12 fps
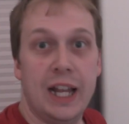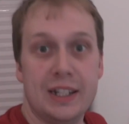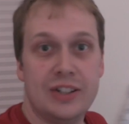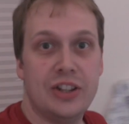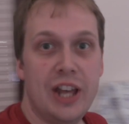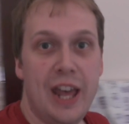
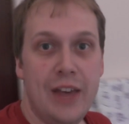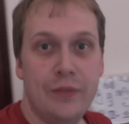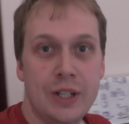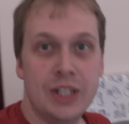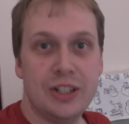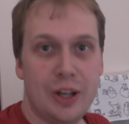As the
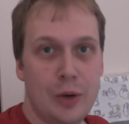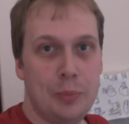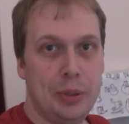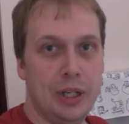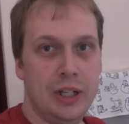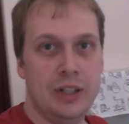heavens
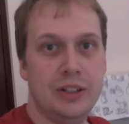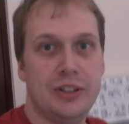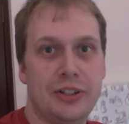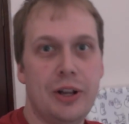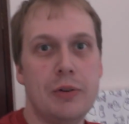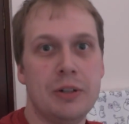open,
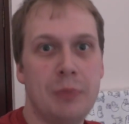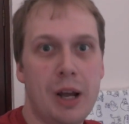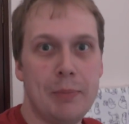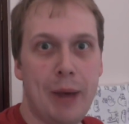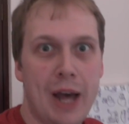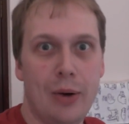so do
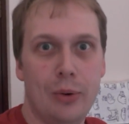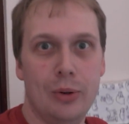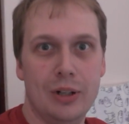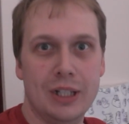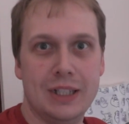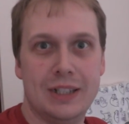my
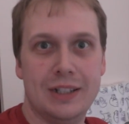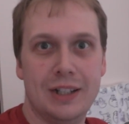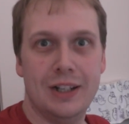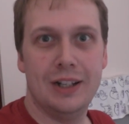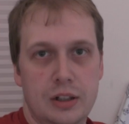bowels.